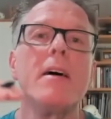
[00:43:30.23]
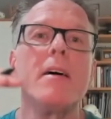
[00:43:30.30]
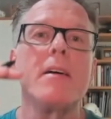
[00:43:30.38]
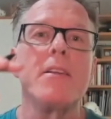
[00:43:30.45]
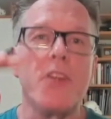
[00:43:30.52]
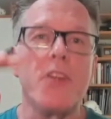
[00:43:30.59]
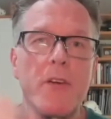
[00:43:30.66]

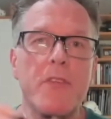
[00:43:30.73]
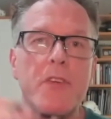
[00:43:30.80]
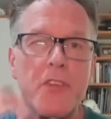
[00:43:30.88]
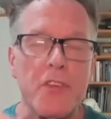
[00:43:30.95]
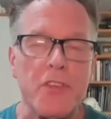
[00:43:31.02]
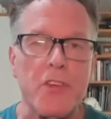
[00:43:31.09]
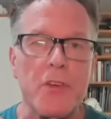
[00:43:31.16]
nervous
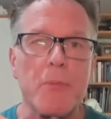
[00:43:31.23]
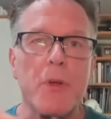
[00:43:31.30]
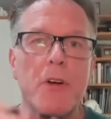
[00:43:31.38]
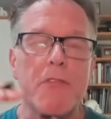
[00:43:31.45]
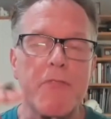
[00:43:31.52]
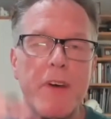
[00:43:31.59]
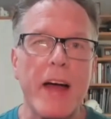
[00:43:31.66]
system,
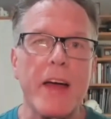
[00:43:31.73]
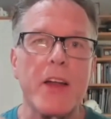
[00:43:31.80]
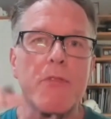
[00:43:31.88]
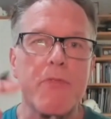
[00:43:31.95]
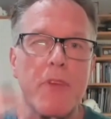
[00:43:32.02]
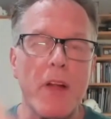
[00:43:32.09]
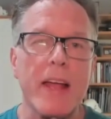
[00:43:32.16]
your fight
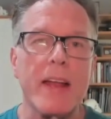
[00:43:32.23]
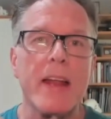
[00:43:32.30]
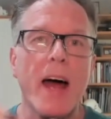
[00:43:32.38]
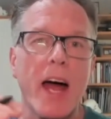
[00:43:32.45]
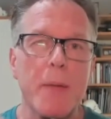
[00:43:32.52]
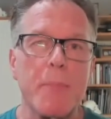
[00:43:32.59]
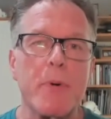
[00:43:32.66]
or flight,
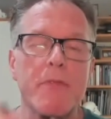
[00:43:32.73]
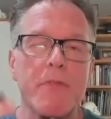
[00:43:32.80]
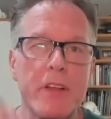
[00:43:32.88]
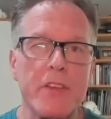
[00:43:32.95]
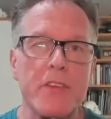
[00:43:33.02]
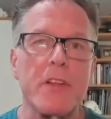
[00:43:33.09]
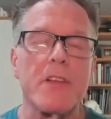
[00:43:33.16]

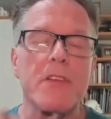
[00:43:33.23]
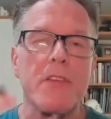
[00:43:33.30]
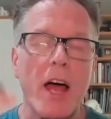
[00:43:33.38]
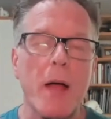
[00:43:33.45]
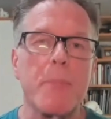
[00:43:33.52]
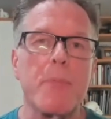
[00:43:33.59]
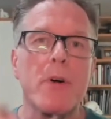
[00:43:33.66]
hypervigilance,
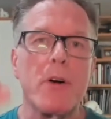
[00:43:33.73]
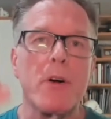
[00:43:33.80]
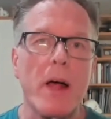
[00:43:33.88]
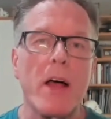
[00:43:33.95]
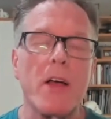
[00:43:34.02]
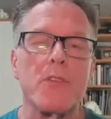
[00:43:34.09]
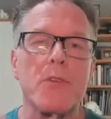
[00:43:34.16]

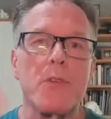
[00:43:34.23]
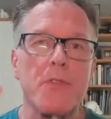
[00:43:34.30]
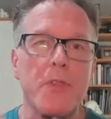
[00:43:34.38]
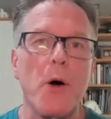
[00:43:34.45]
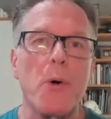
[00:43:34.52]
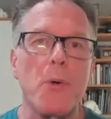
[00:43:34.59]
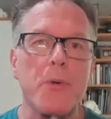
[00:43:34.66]
hyperarousal,
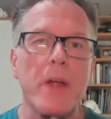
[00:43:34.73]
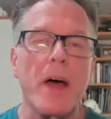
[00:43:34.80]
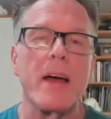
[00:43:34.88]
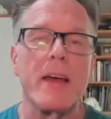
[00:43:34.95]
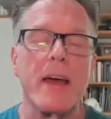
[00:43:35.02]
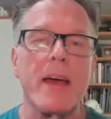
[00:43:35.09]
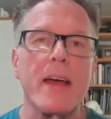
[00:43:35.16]
don't
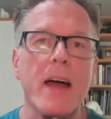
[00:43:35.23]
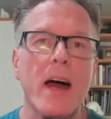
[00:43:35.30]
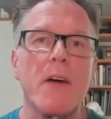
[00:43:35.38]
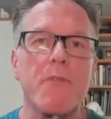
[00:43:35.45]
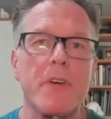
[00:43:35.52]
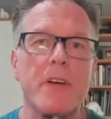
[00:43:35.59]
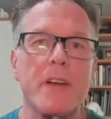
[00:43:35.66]
die, hang
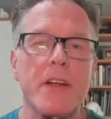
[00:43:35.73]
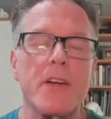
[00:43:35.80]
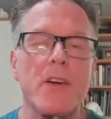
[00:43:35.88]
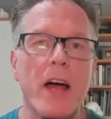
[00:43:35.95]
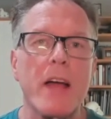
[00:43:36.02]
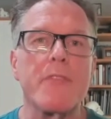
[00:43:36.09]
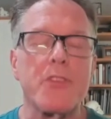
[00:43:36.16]
on for dear
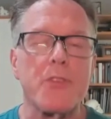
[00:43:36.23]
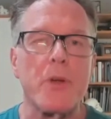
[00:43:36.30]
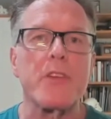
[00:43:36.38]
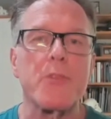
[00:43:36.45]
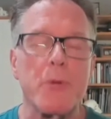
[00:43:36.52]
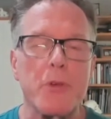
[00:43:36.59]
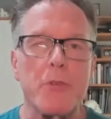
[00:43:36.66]
life
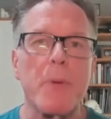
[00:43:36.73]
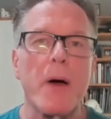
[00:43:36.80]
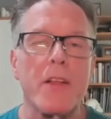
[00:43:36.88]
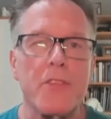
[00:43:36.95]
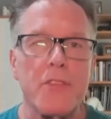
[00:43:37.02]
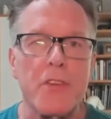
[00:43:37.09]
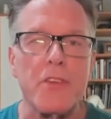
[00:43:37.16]
stress
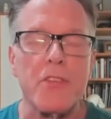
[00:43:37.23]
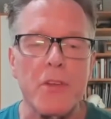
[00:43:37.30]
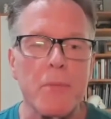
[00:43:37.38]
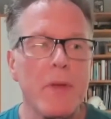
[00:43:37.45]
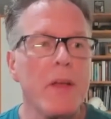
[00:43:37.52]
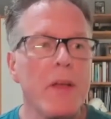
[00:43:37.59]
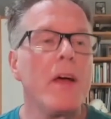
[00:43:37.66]
response
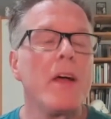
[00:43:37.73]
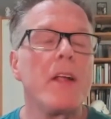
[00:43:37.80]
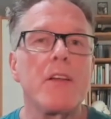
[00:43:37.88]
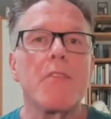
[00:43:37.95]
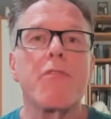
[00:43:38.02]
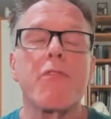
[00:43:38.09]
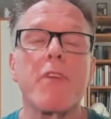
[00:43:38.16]
system
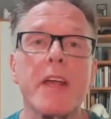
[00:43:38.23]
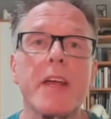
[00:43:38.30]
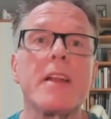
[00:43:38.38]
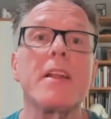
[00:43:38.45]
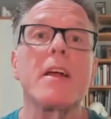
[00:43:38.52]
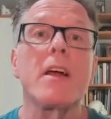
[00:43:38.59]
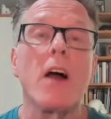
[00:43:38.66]
to
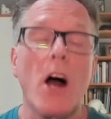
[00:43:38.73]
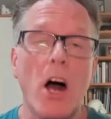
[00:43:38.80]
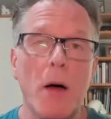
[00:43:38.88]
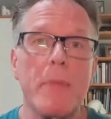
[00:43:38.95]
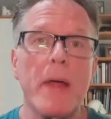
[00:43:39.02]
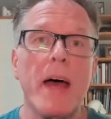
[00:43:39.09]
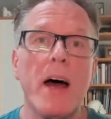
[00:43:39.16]
freaking
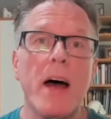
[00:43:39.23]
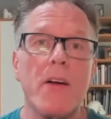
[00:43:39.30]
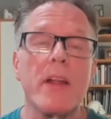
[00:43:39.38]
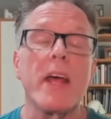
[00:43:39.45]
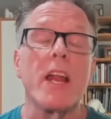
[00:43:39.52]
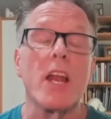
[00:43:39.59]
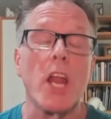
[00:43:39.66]
calm
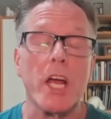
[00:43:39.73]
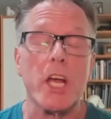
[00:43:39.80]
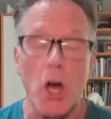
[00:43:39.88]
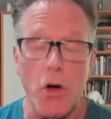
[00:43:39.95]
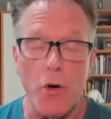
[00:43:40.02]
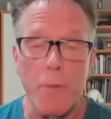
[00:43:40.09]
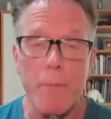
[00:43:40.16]
down and let go.